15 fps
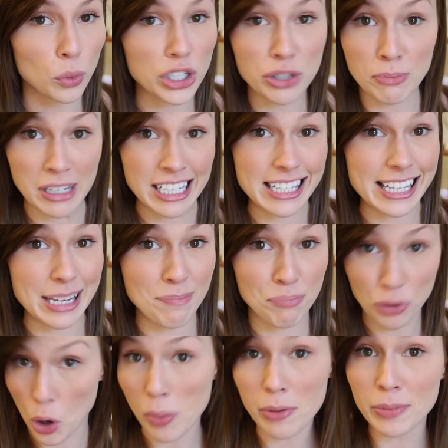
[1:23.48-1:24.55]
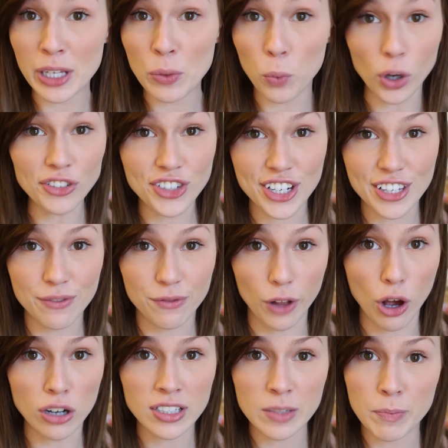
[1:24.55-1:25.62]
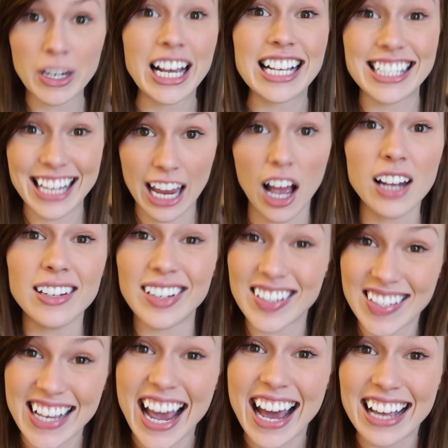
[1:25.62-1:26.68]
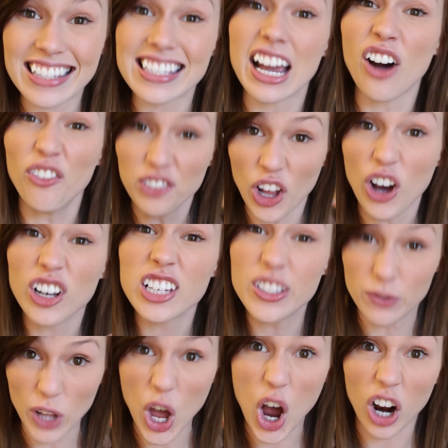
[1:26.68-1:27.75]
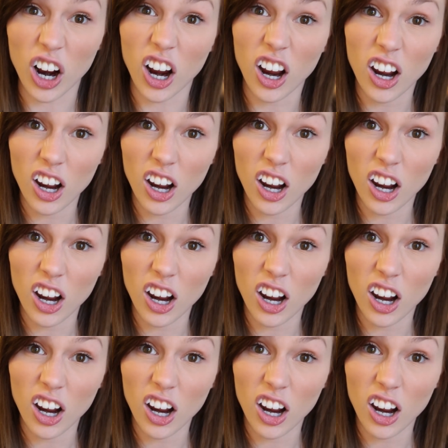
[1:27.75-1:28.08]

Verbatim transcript: which means he probably watches vlogs because he understands how vloggers vlog.